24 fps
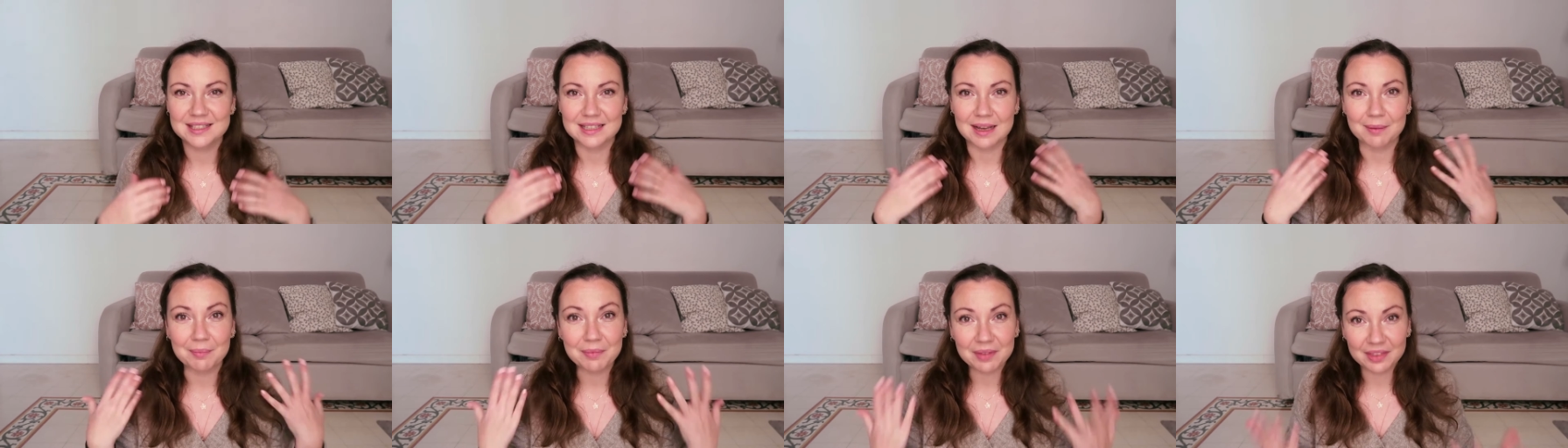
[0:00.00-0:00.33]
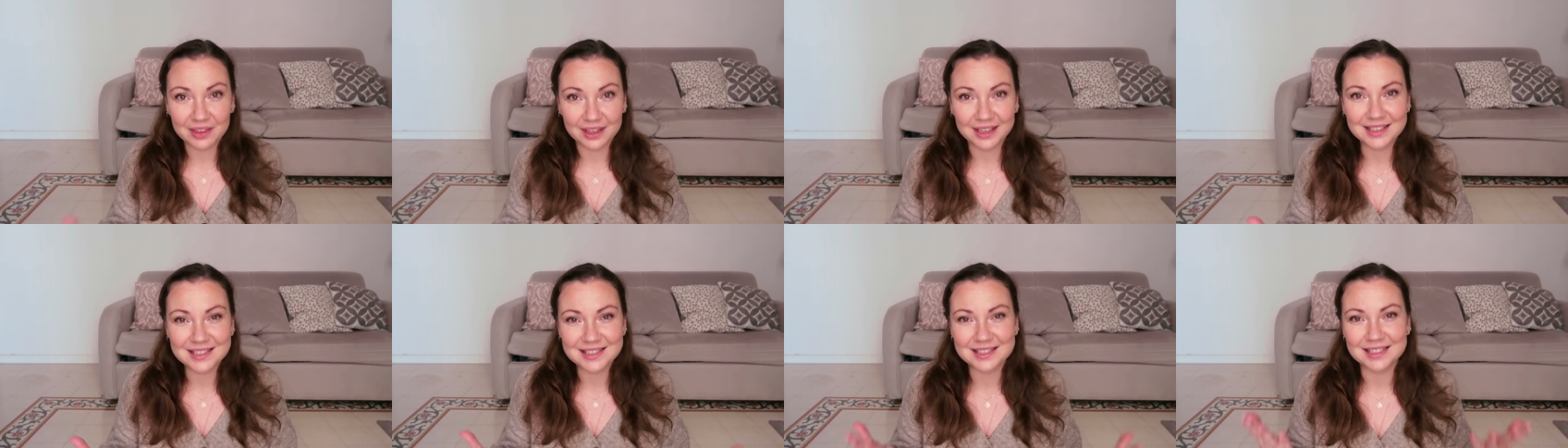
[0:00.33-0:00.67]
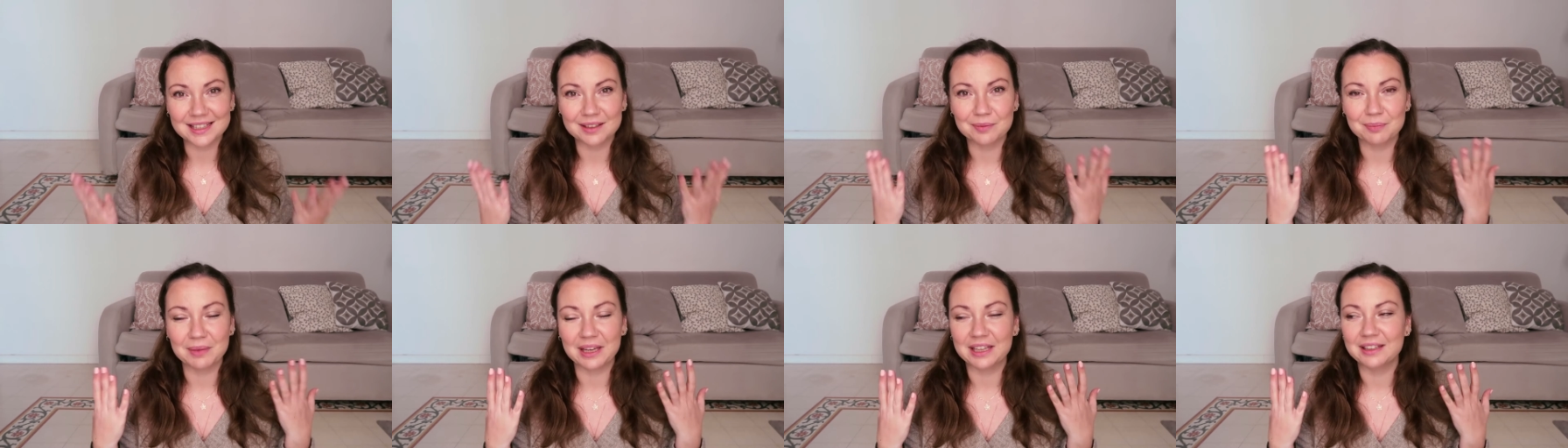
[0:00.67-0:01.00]
some things
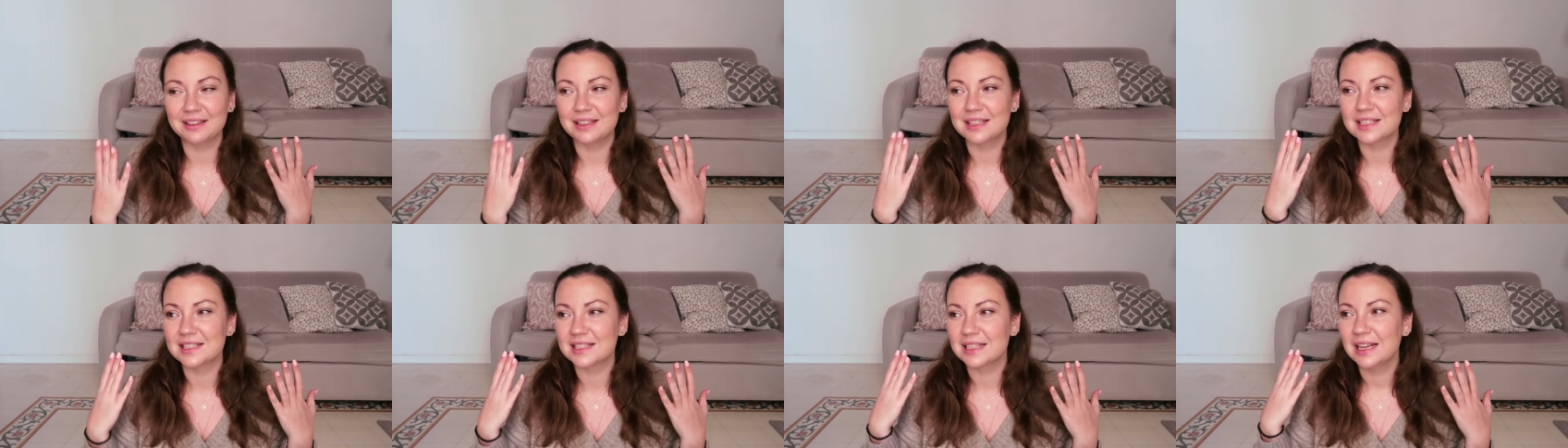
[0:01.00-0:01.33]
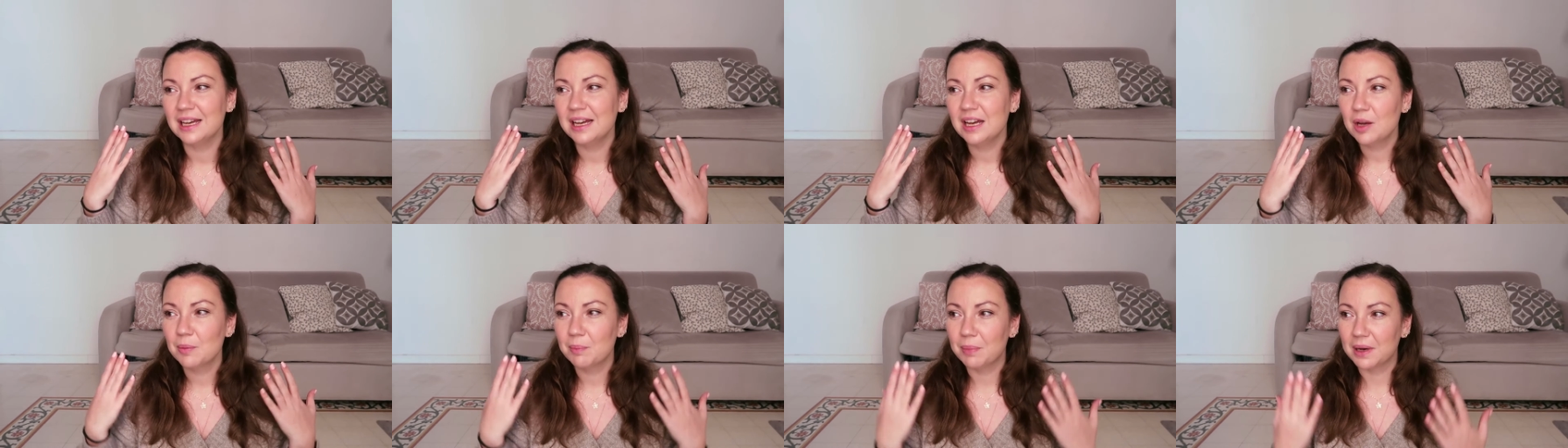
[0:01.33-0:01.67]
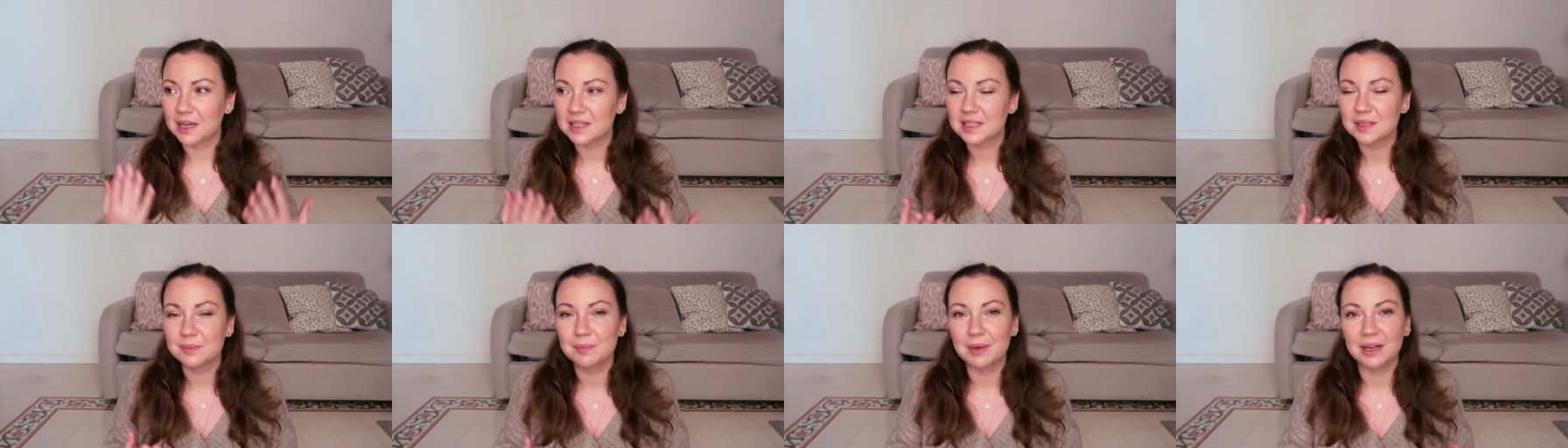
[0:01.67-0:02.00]
that made this
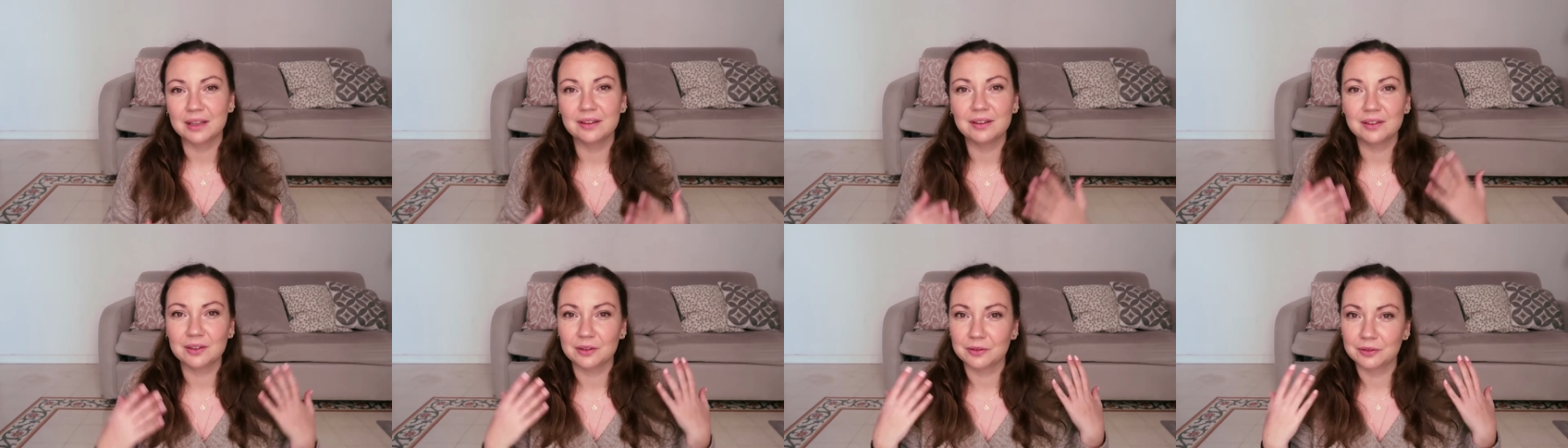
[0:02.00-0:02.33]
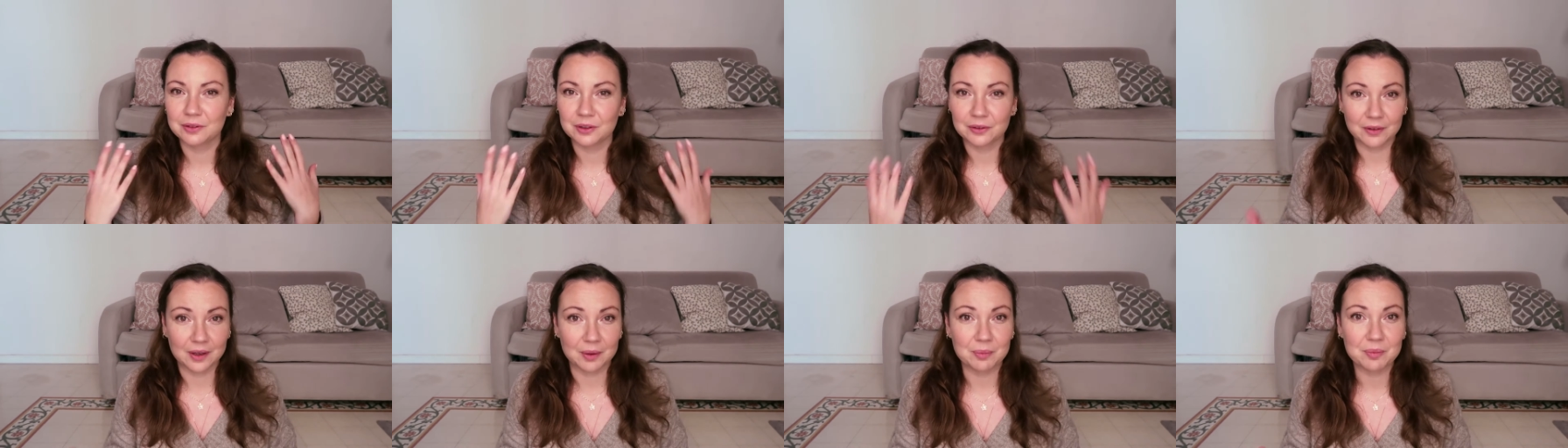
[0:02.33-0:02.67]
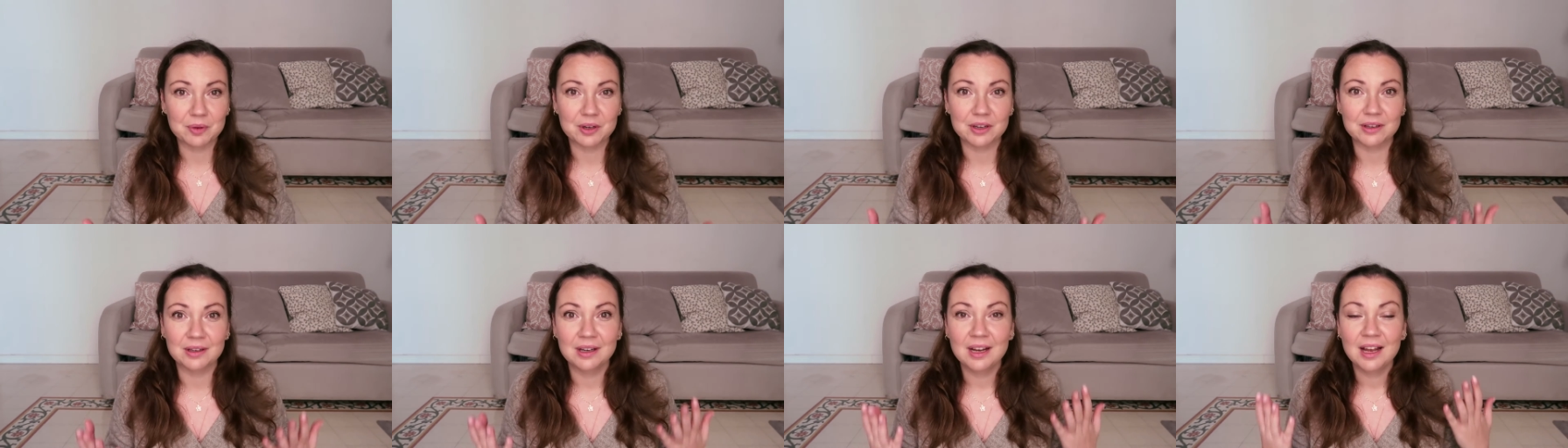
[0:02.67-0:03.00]
past month of
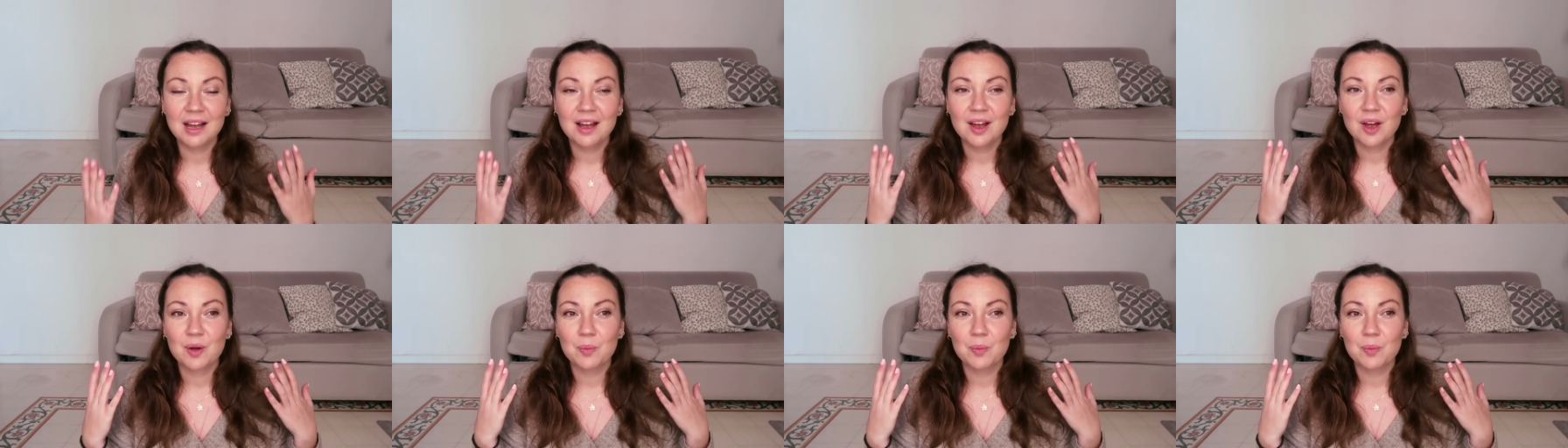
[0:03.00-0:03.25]
November